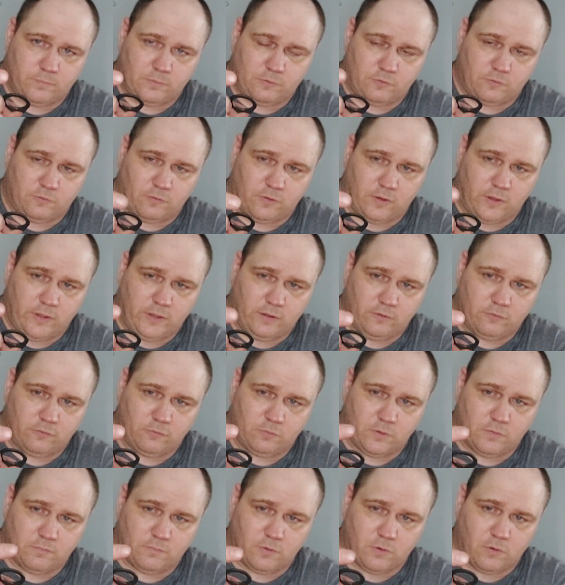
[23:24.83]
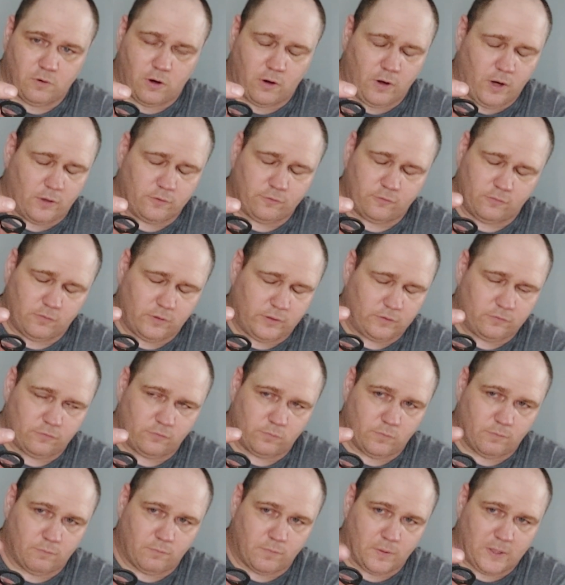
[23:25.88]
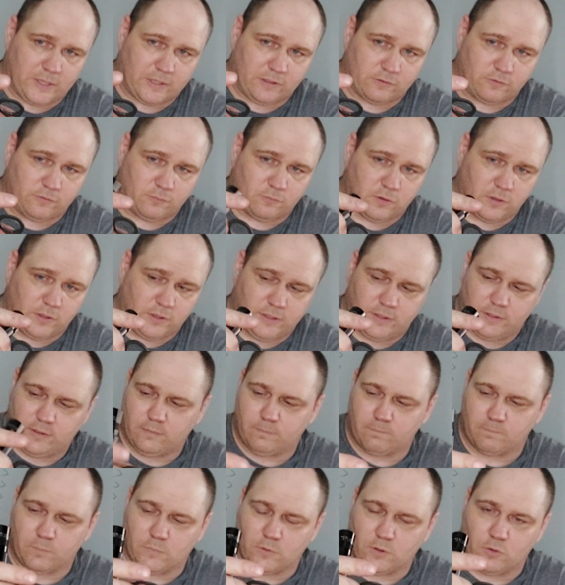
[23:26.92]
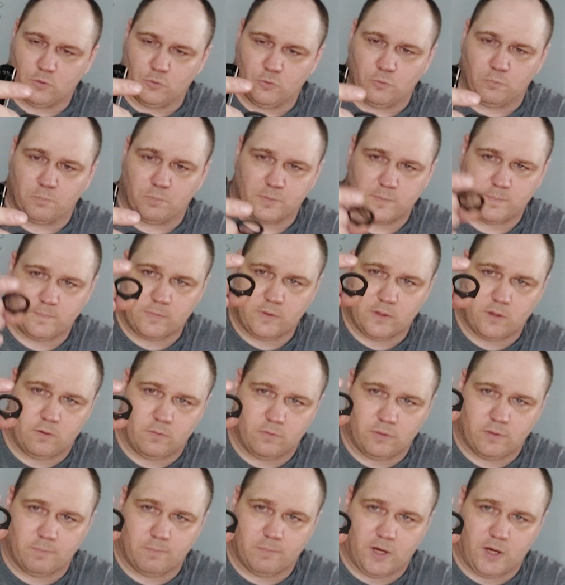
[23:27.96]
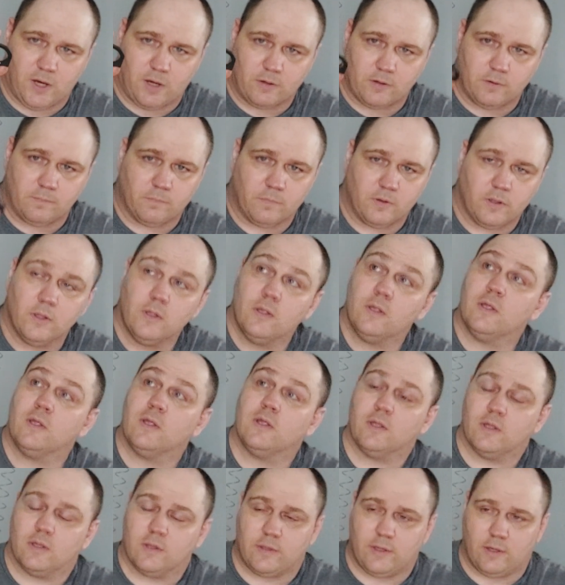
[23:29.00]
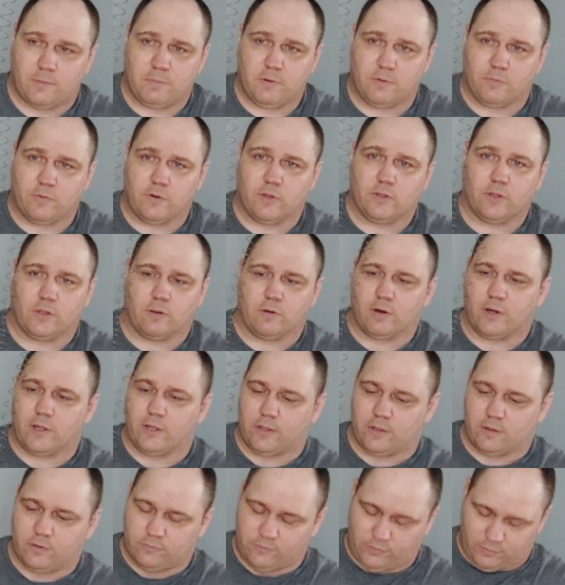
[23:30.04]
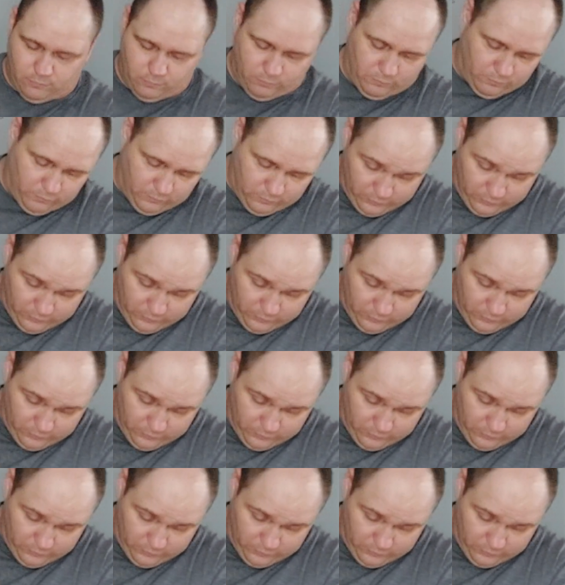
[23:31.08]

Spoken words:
sling swivel, or not sling swivel, like a sling loop on the bottom, that'd be really great, because I would